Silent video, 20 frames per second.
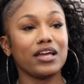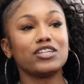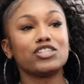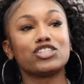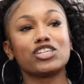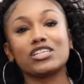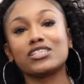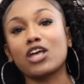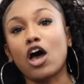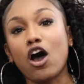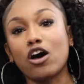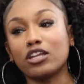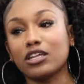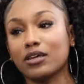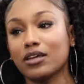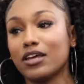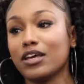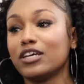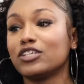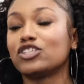I'm an she's the only
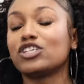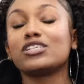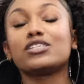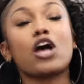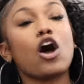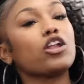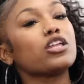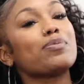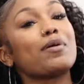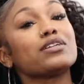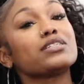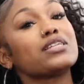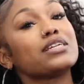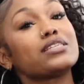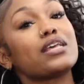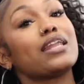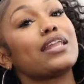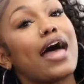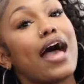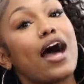thinker. She's the only person that's
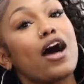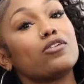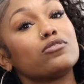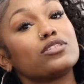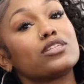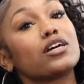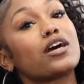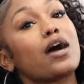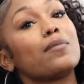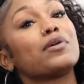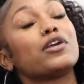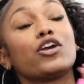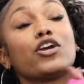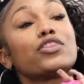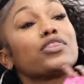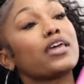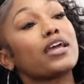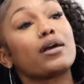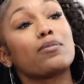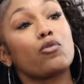allowed to come here and
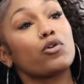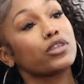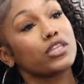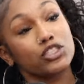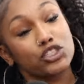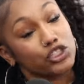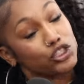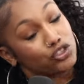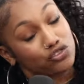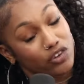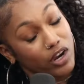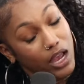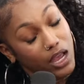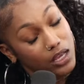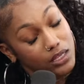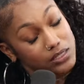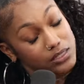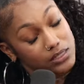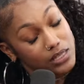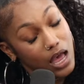think more than she
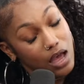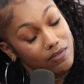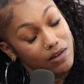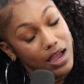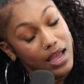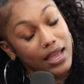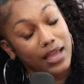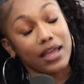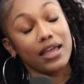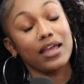drinks. All right.